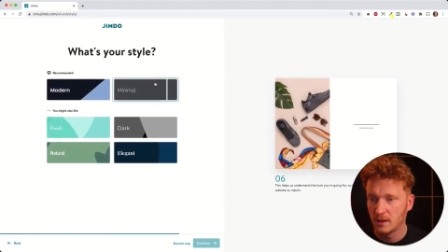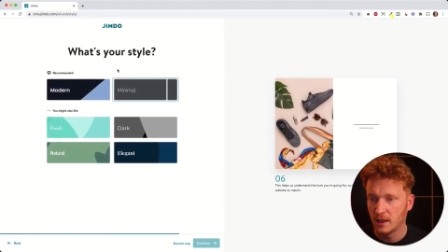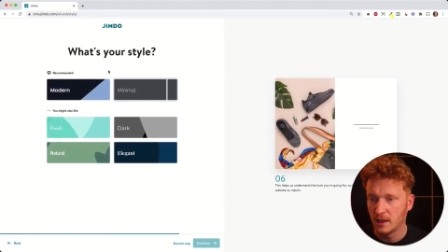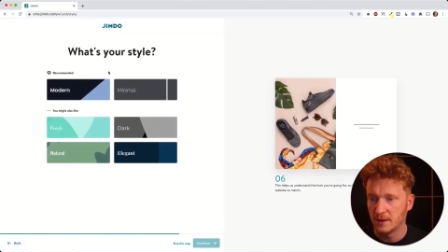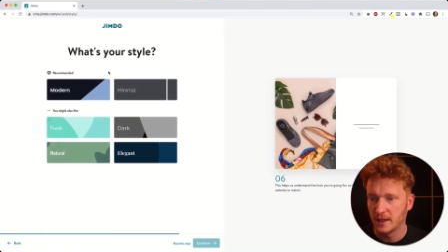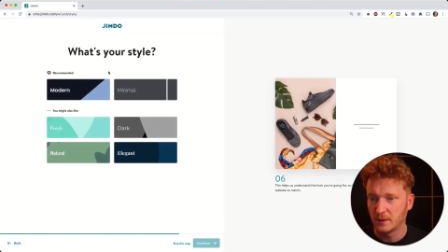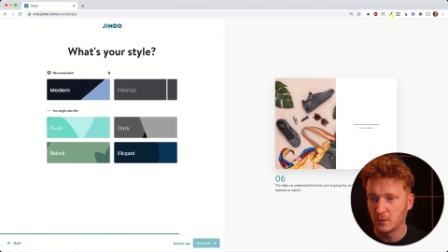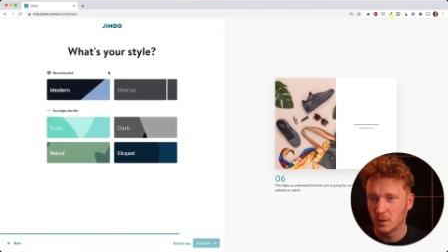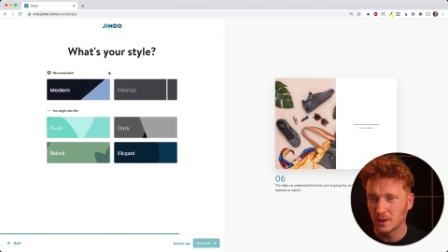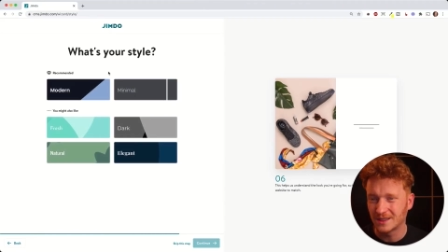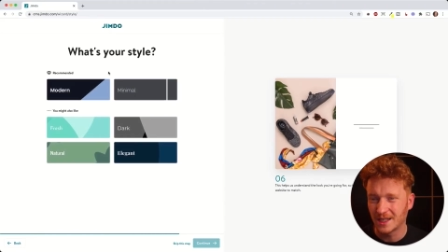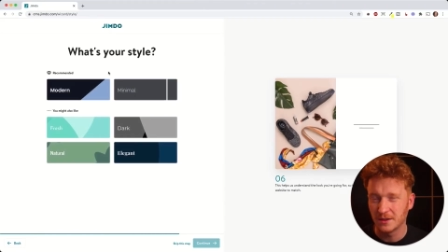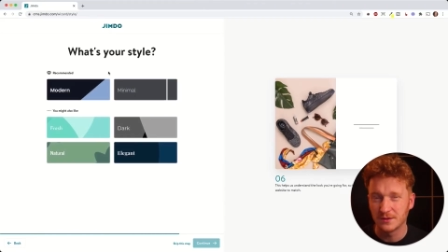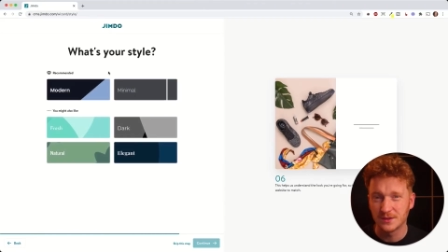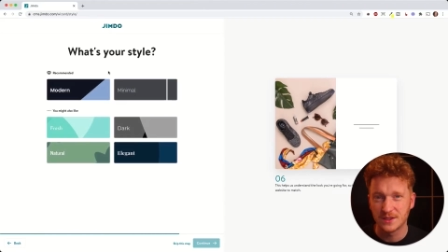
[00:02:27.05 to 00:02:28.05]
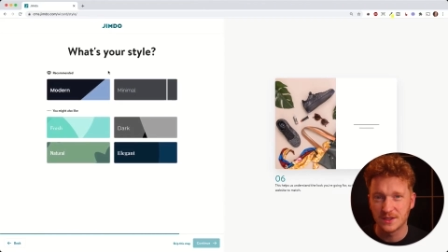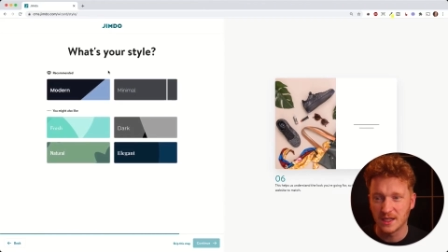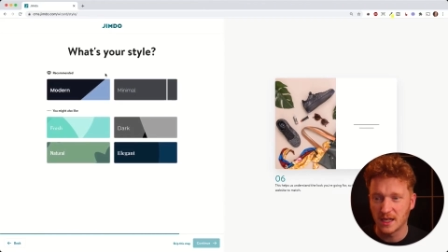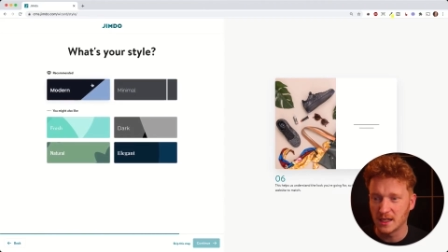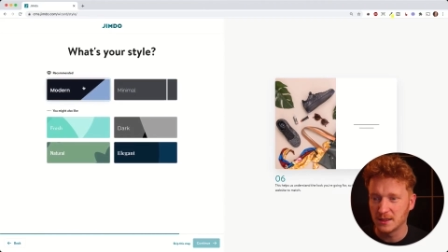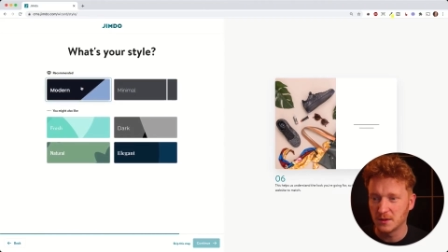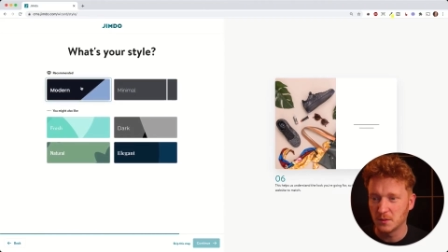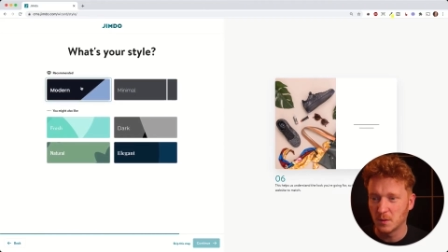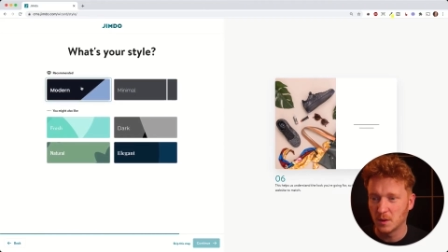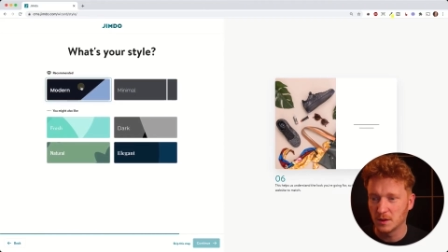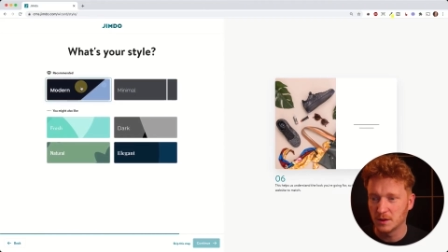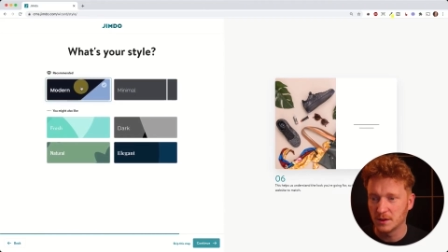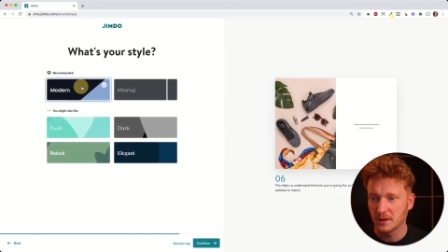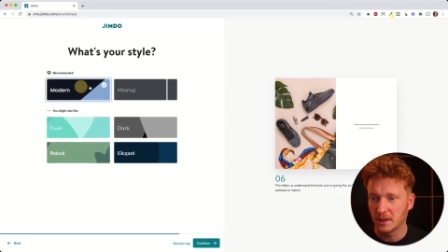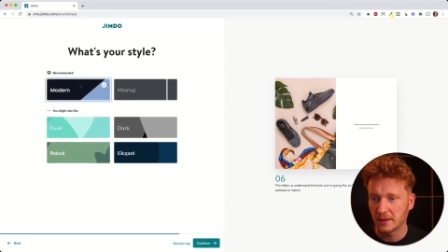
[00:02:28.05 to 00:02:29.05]
And then what kind of style you
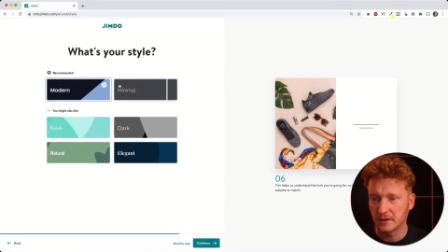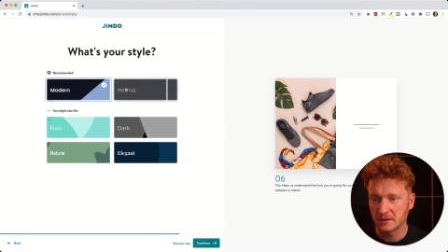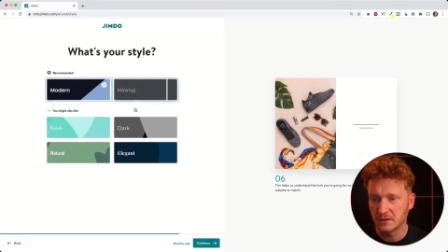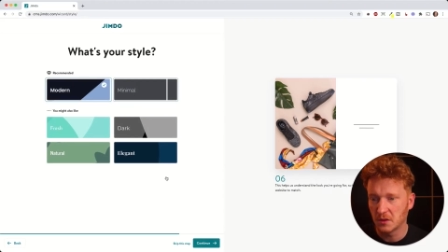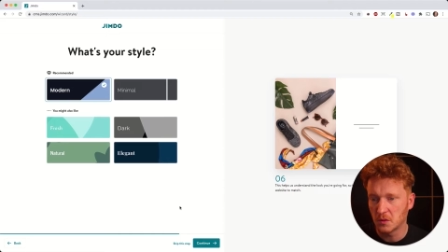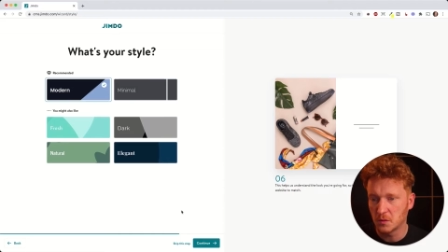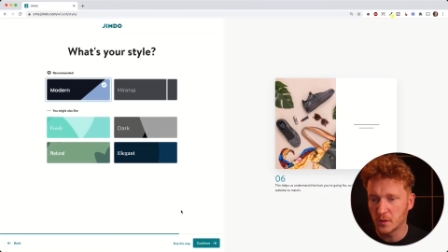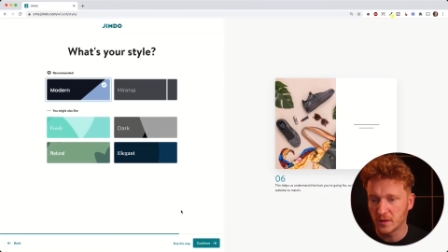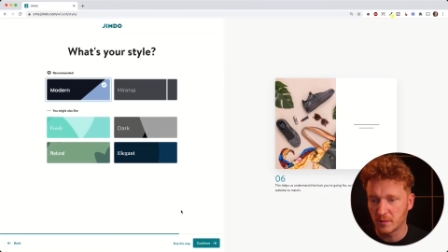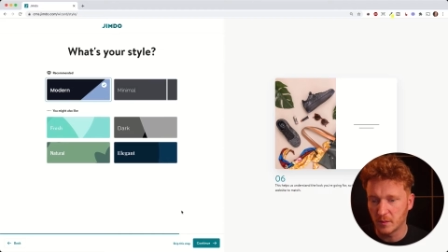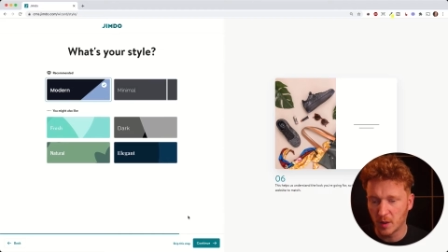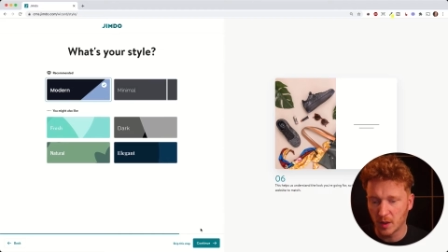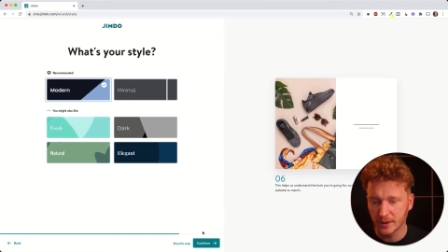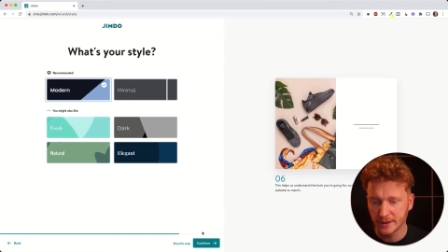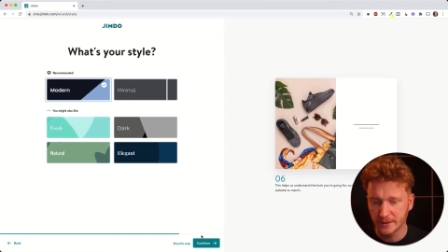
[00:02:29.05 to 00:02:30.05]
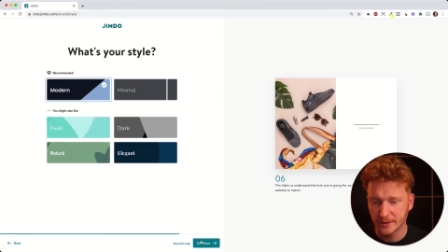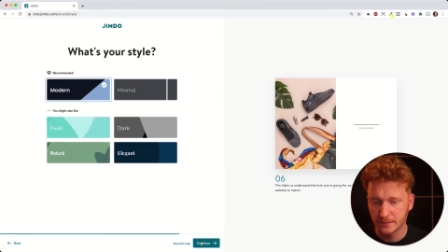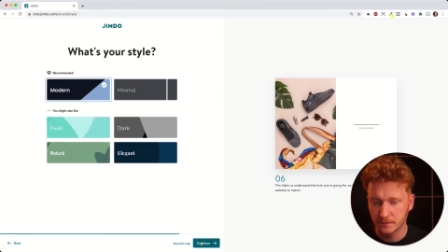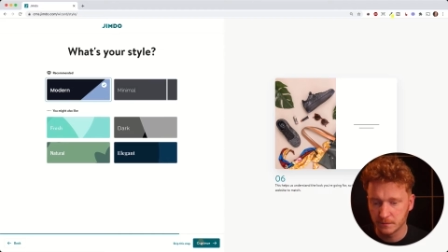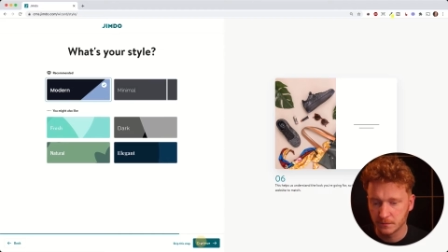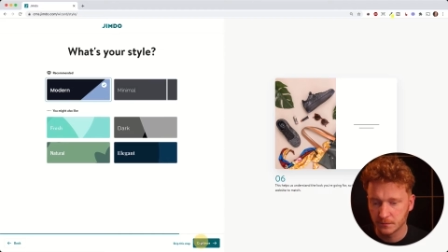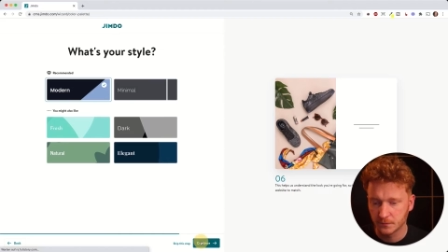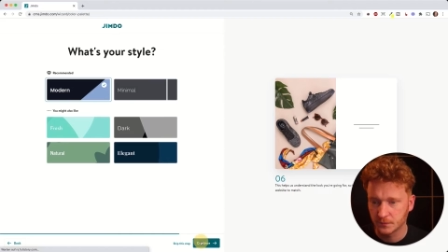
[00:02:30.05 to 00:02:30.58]
want? I go with modern.